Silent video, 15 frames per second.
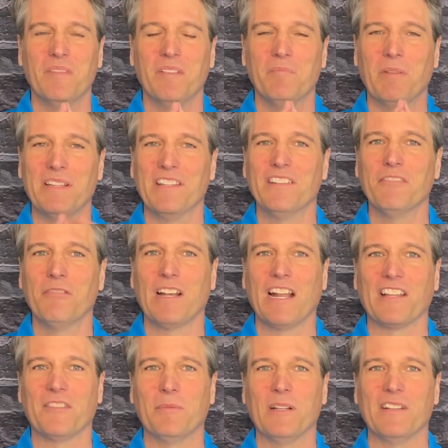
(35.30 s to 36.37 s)
But this is what I
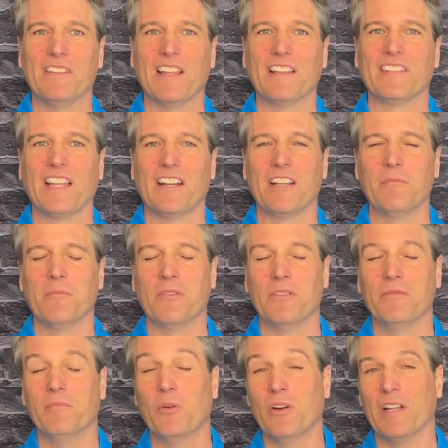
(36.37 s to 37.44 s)
experienced that Saturday
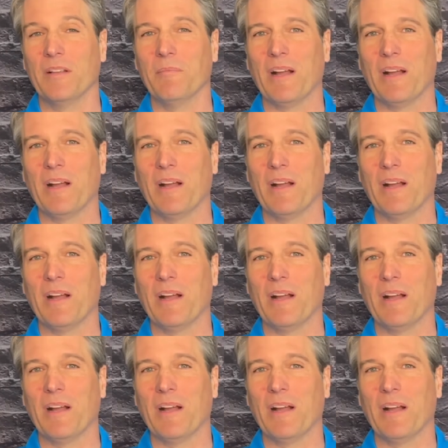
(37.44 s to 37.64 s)
morning.